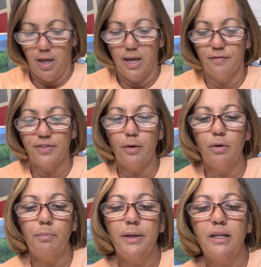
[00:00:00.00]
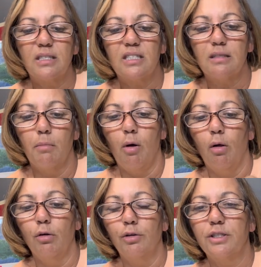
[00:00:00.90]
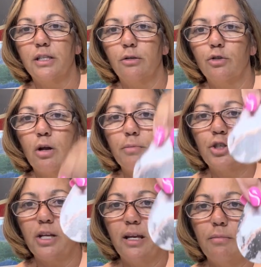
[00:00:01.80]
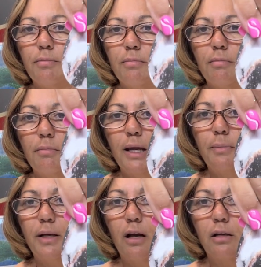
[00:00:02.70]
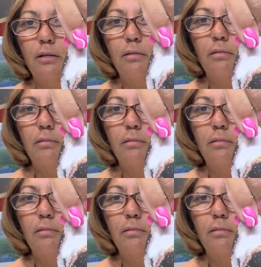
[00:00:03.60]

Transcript: If they would be a smaller teardrop shape, maybe I could